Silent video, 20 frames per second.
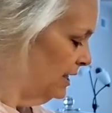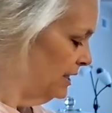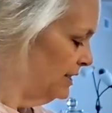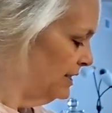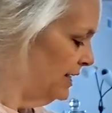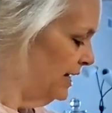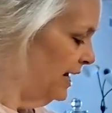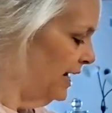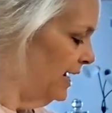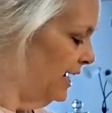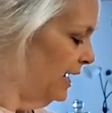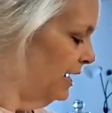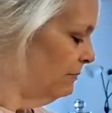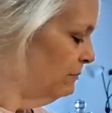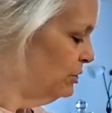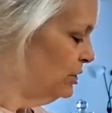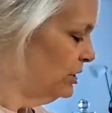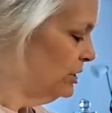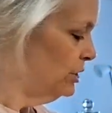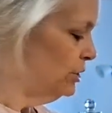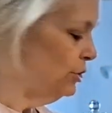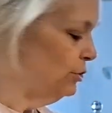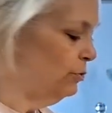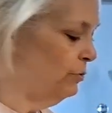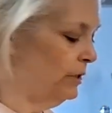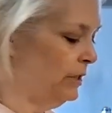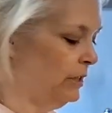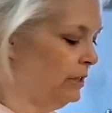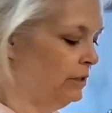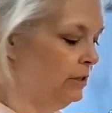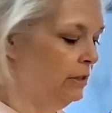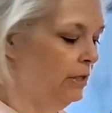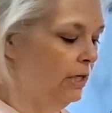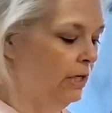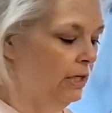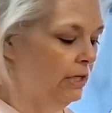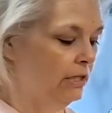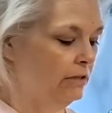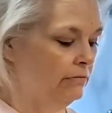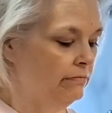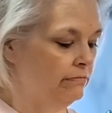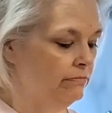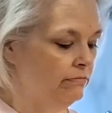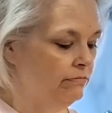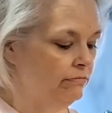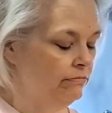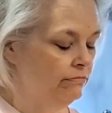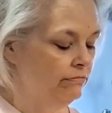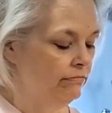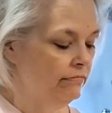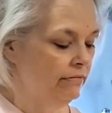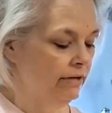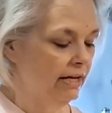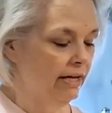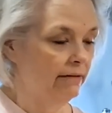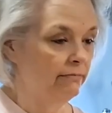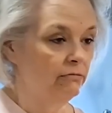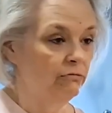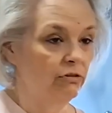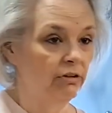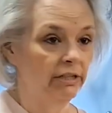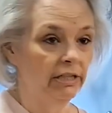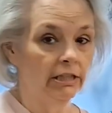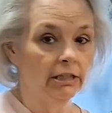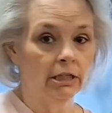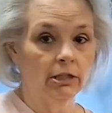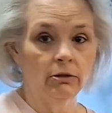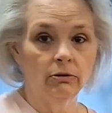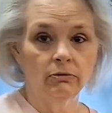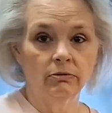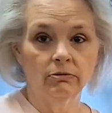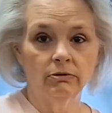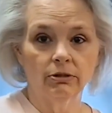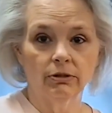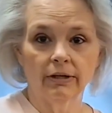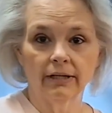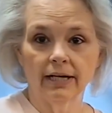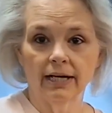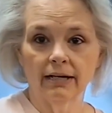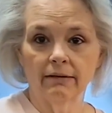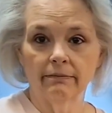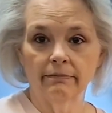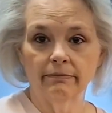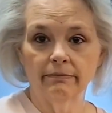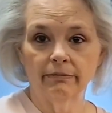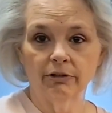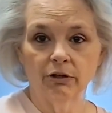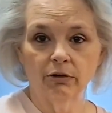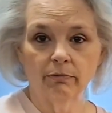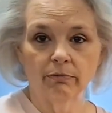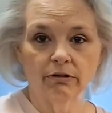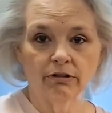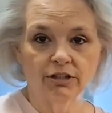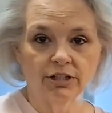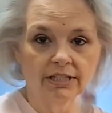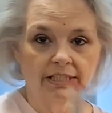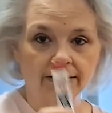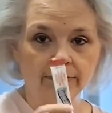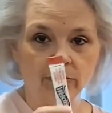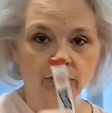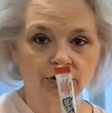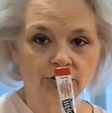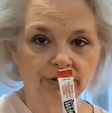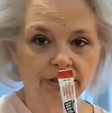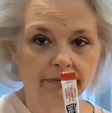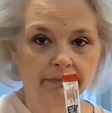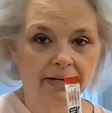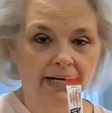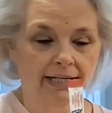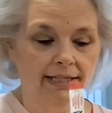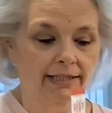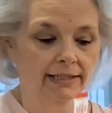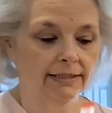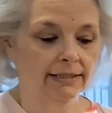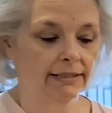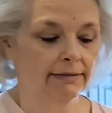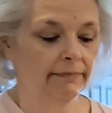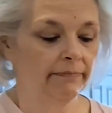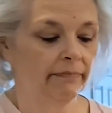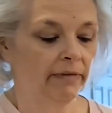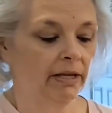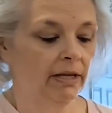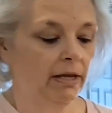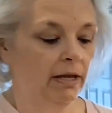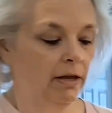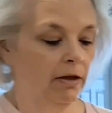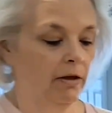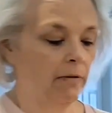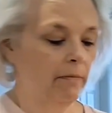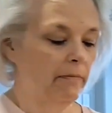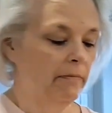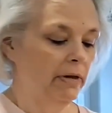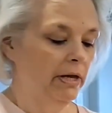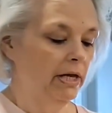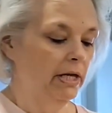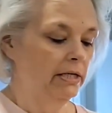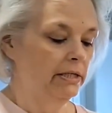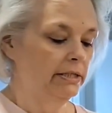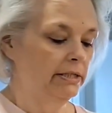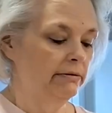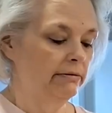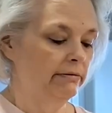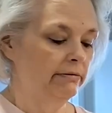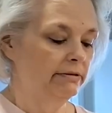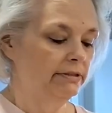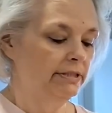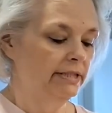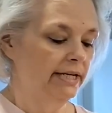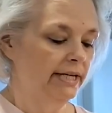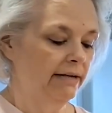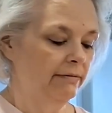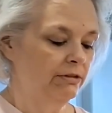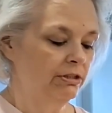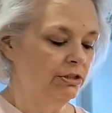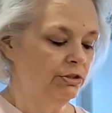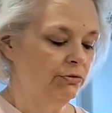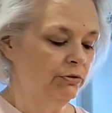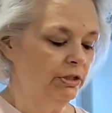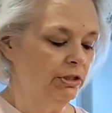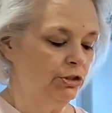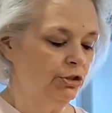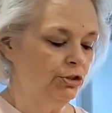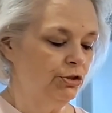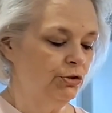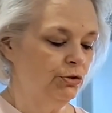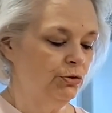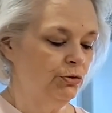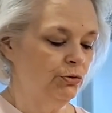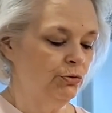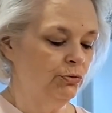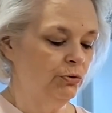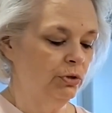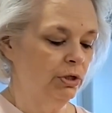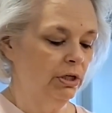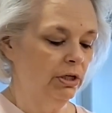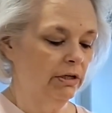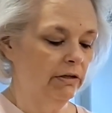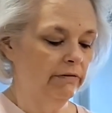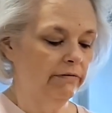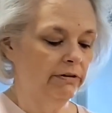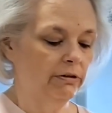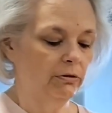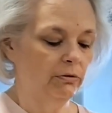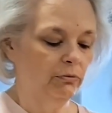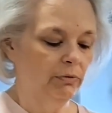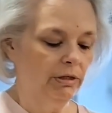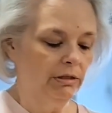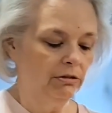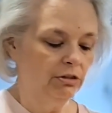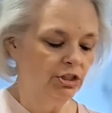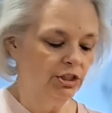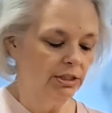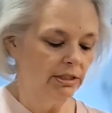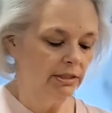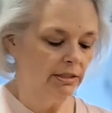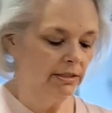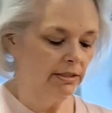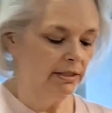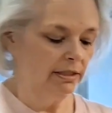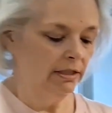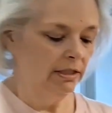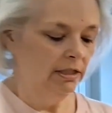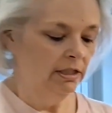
Today I'm just doing, I'm running low, so I gotta go purchase some more drink packets. But today I'm just doing 2 of the Welch's